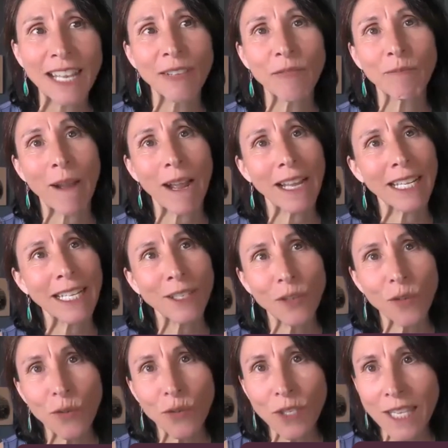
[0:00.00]
and buying
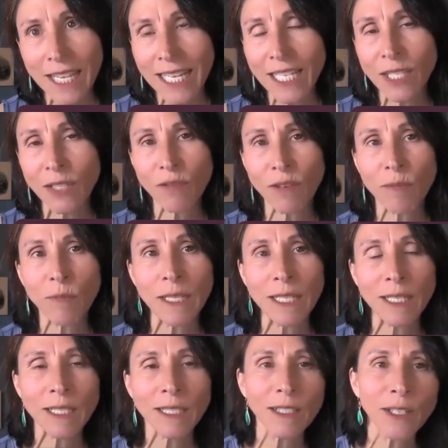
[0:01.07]
used things from
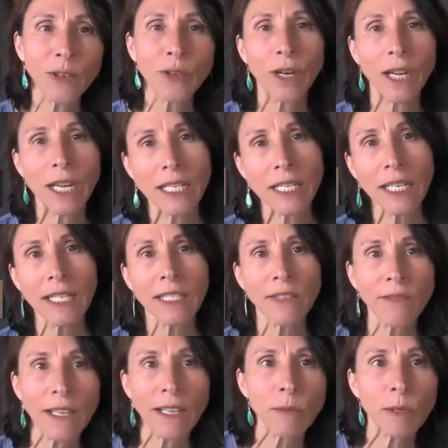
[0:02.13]
these,
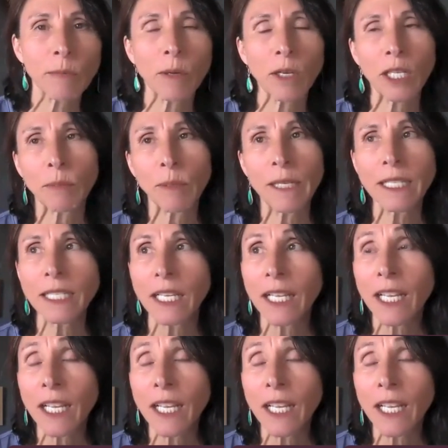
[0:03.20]
Craigslist, Facebook Marketplace,